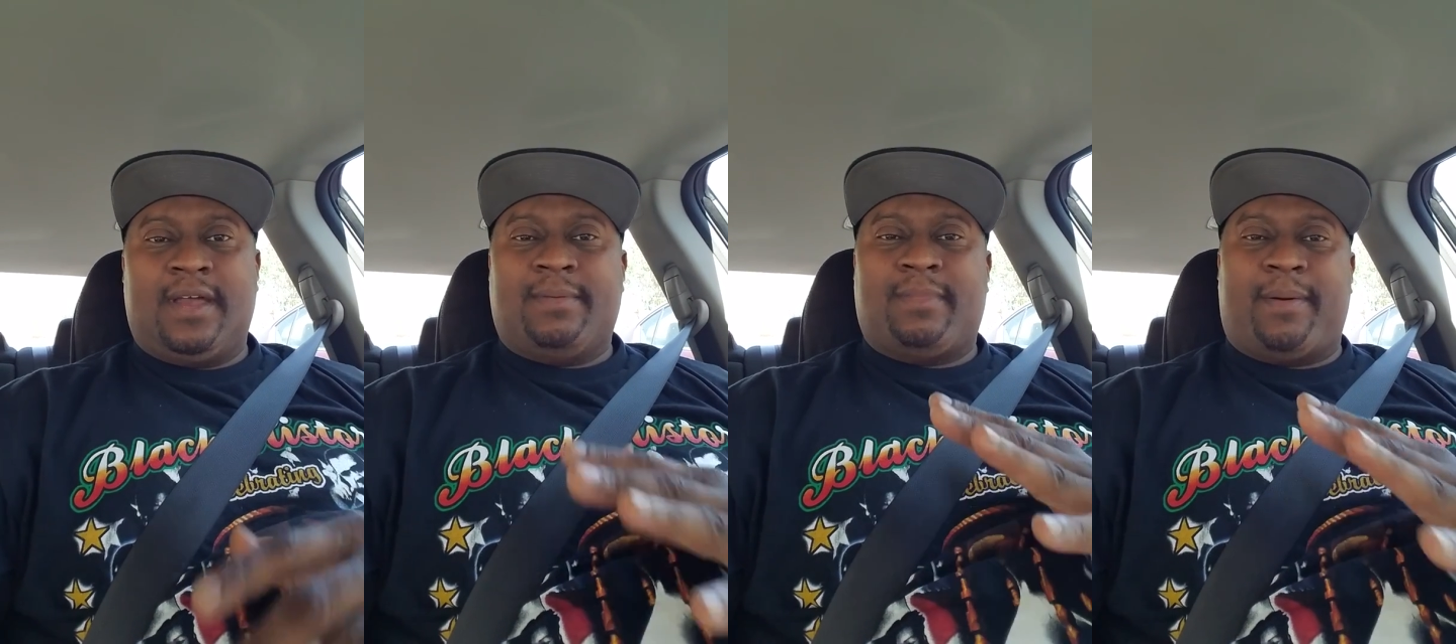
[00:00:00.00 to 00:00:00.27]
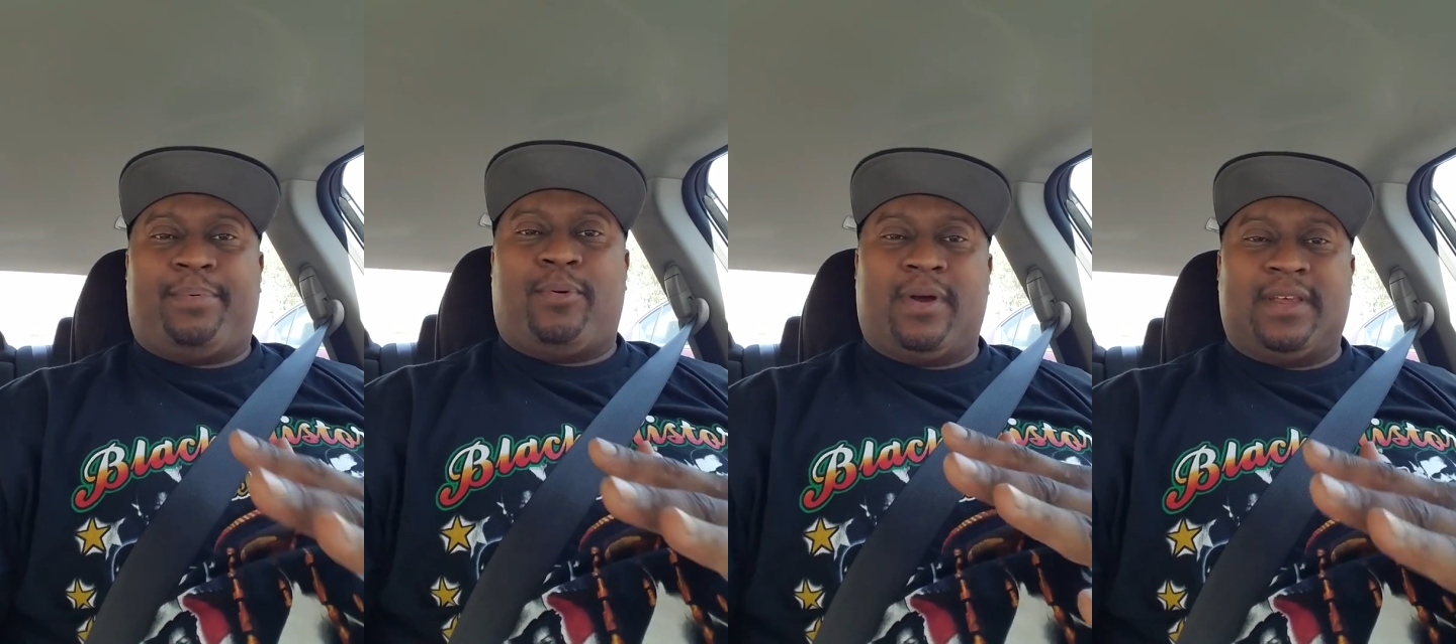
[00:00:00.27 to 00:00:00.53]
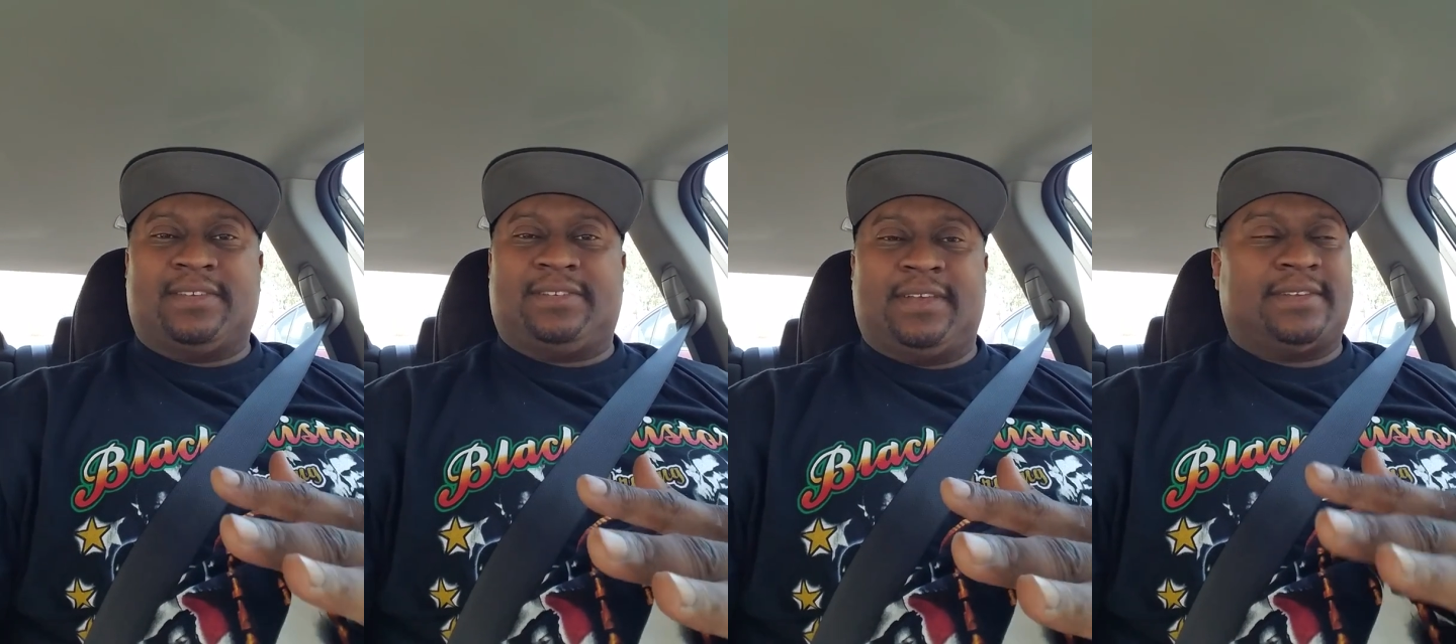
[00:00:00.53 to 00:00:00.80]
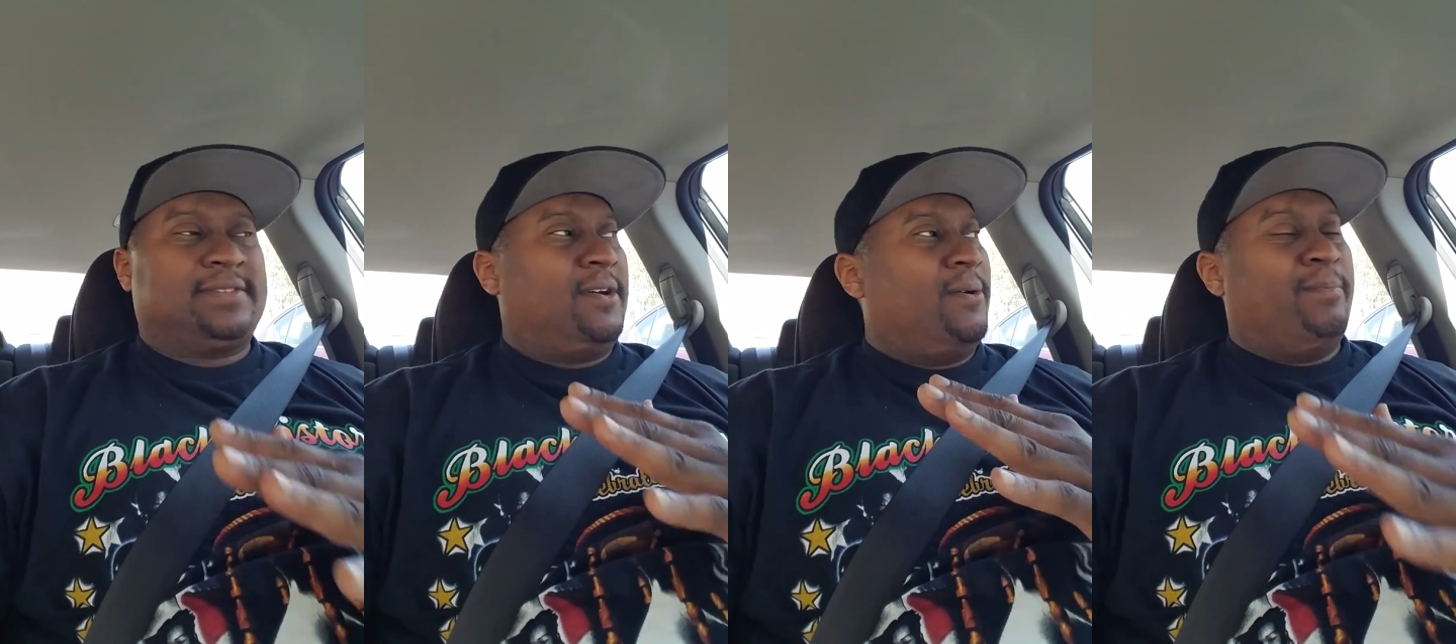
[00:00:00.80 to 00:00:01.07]
My point is
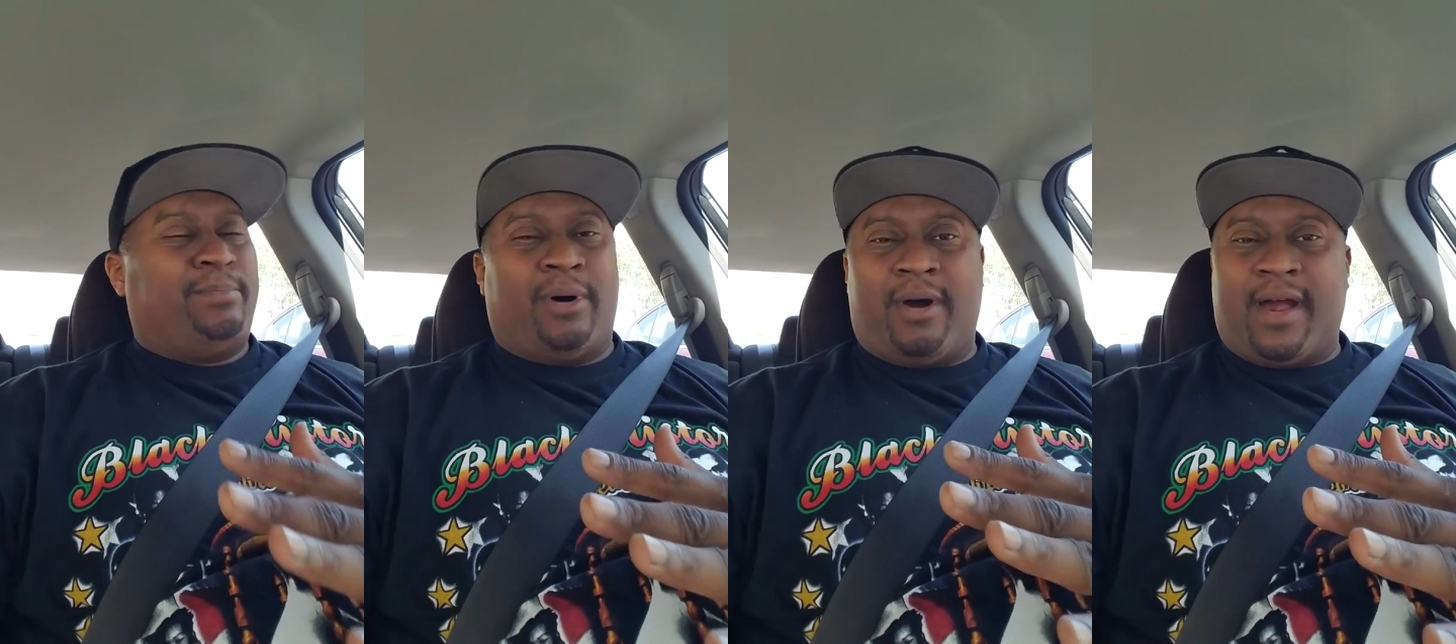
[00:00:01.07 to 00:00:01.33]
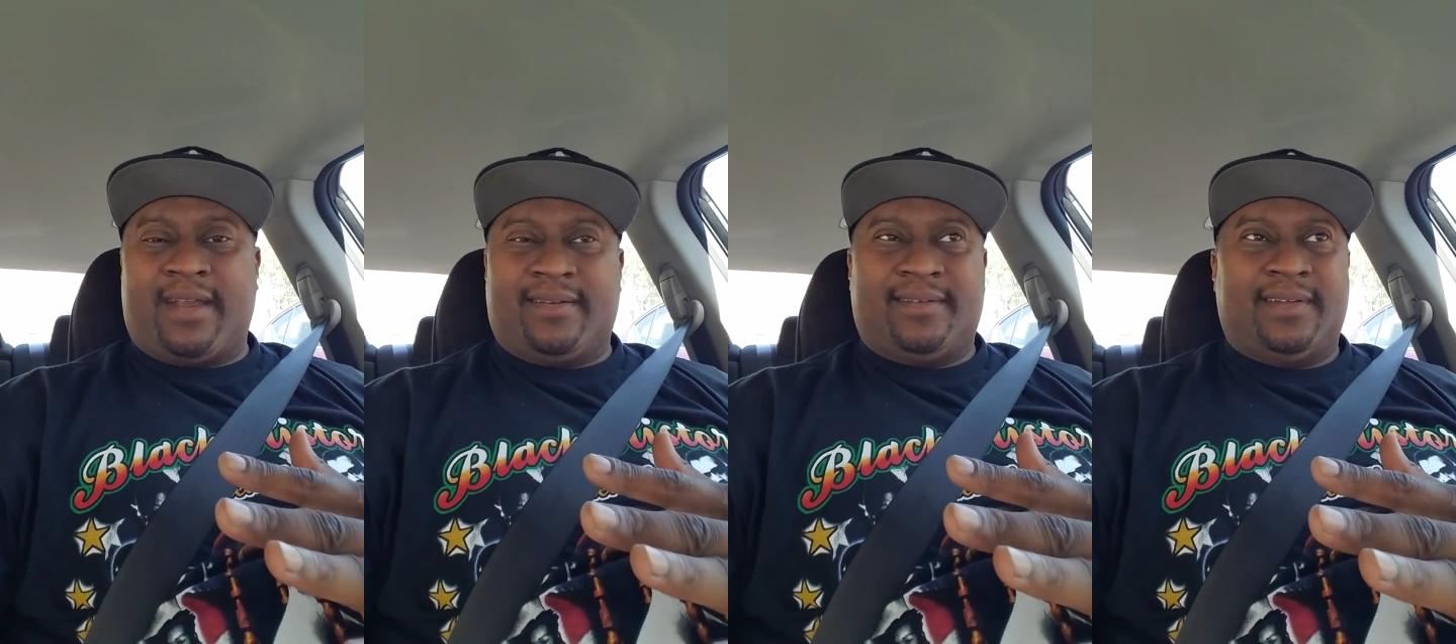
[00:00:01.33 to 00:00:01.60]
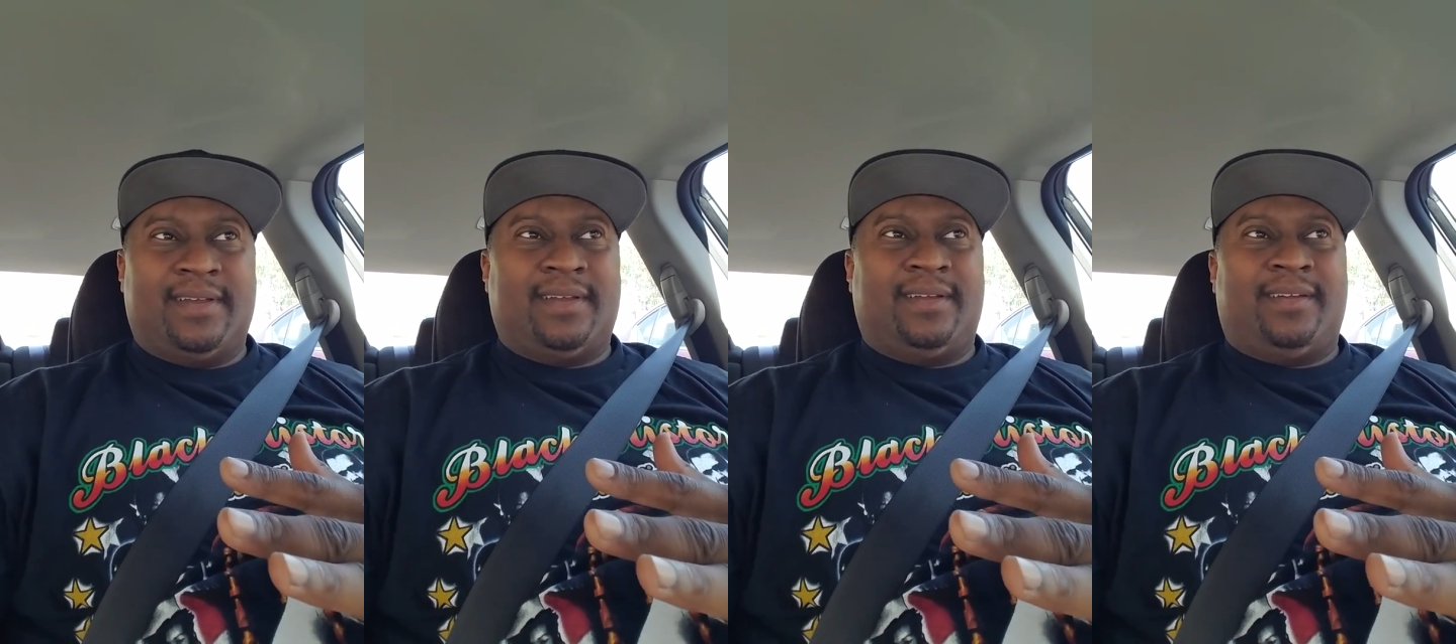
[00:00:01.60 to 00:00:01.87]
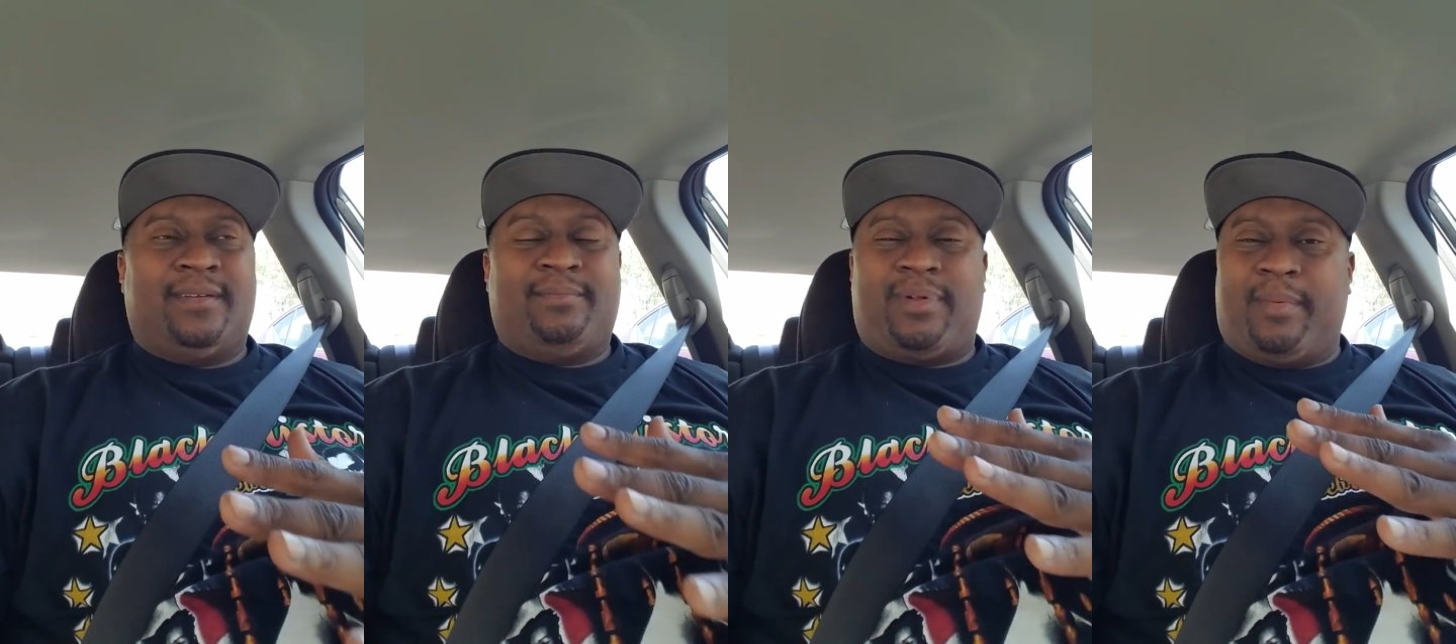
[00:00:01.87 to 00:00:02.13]
this. On BART,
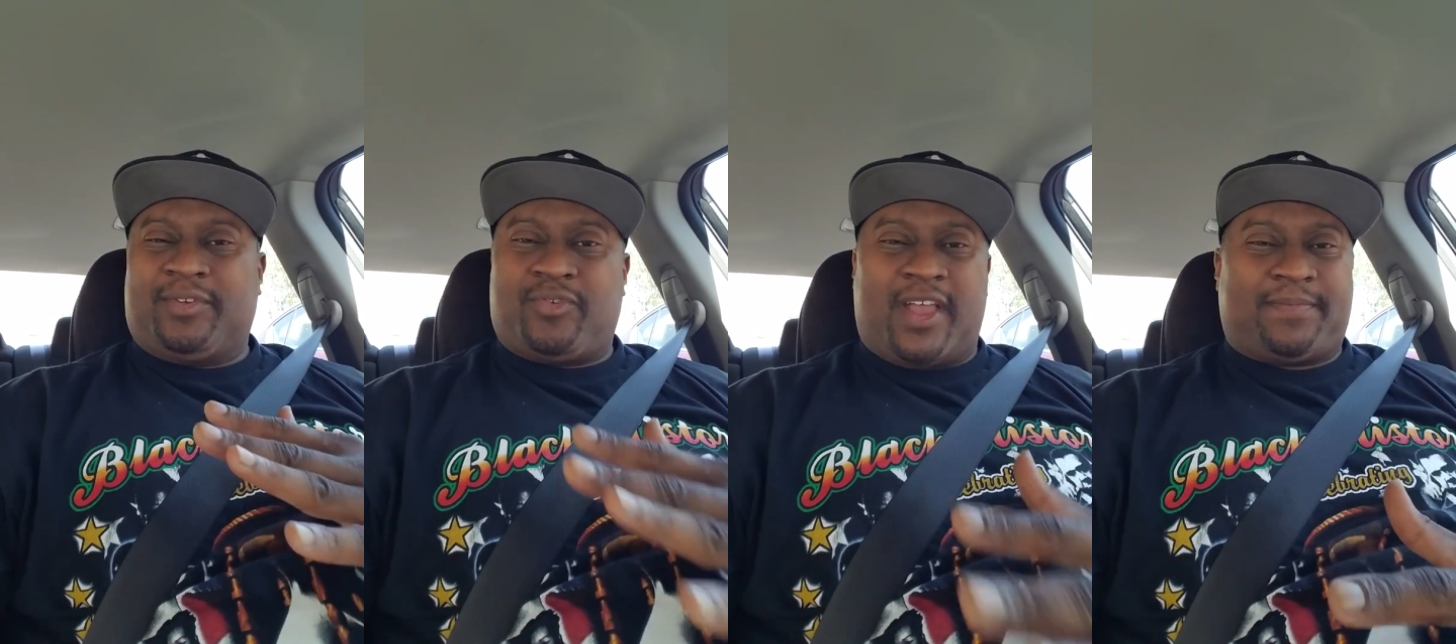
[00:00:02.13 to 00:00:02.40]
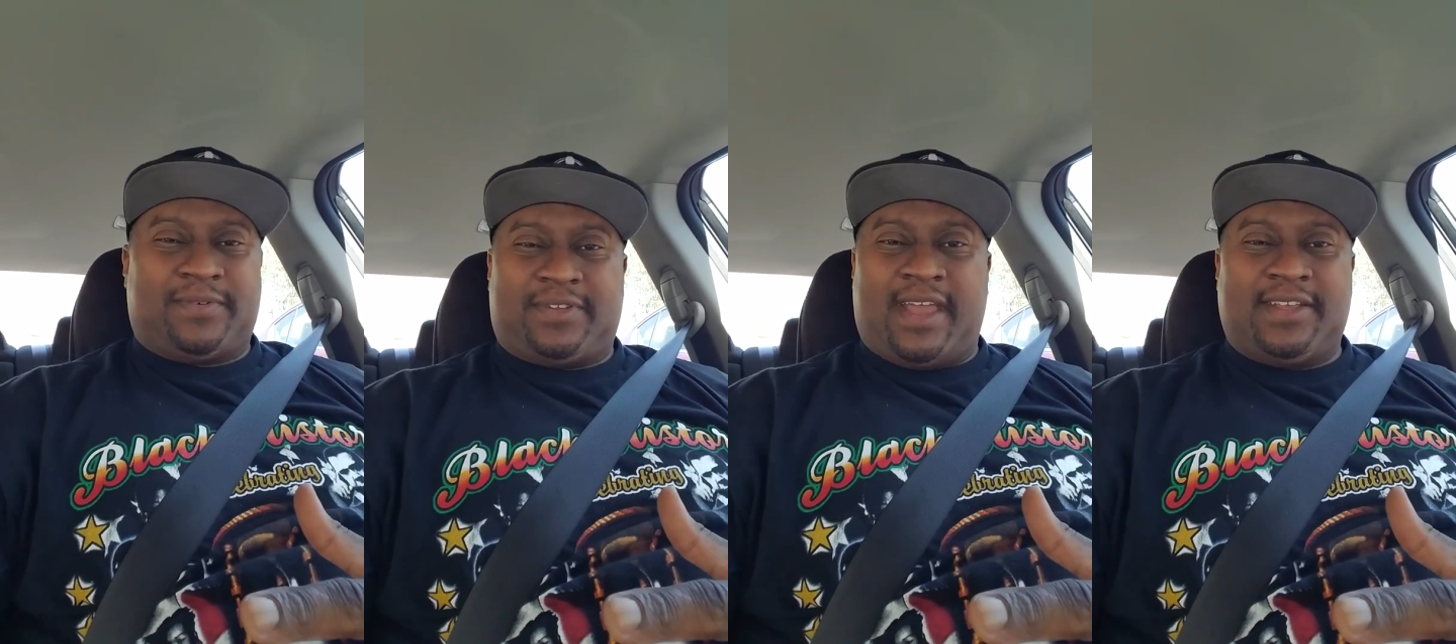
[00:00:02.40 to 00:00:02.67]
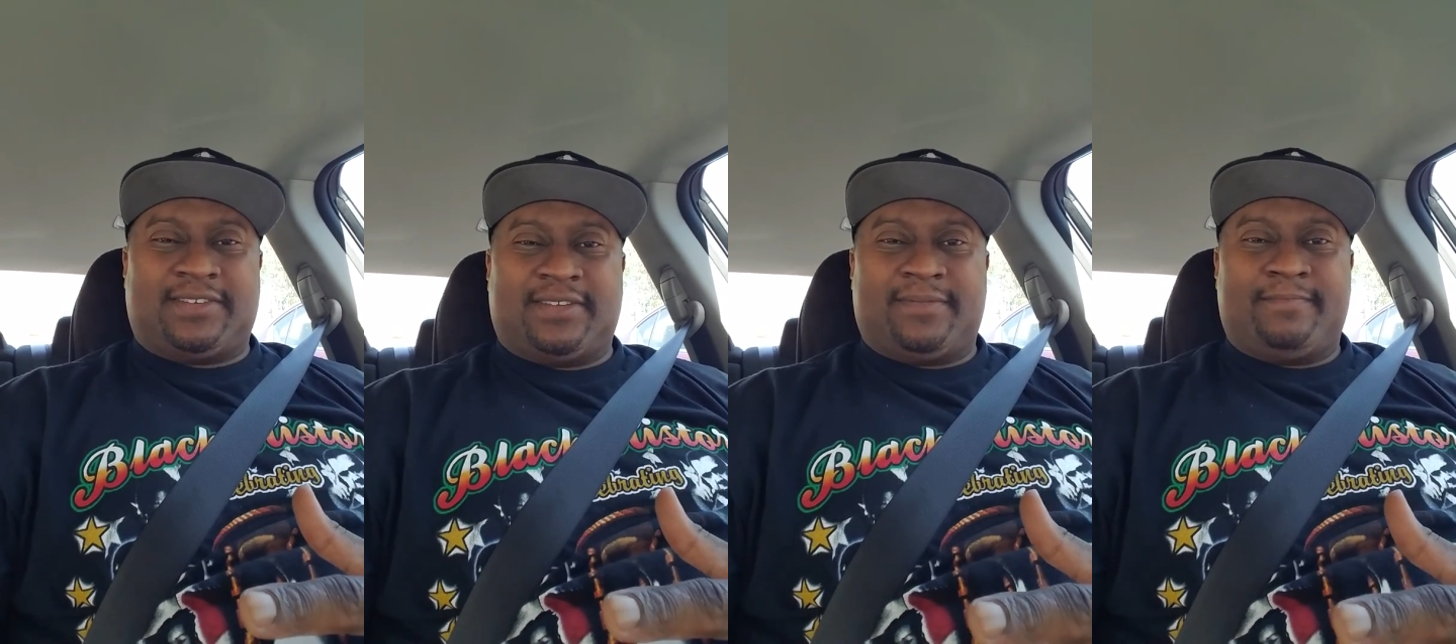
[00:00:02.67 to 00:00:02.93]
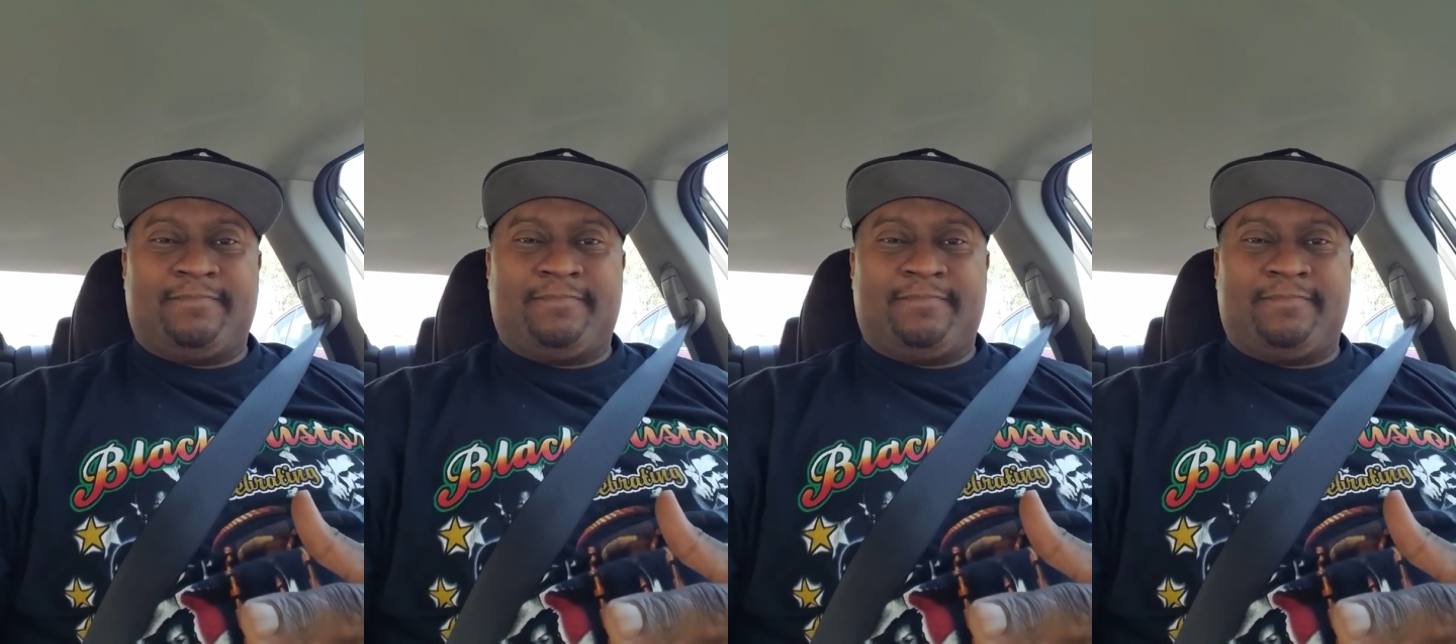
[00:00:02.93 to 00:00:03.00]
public transportation,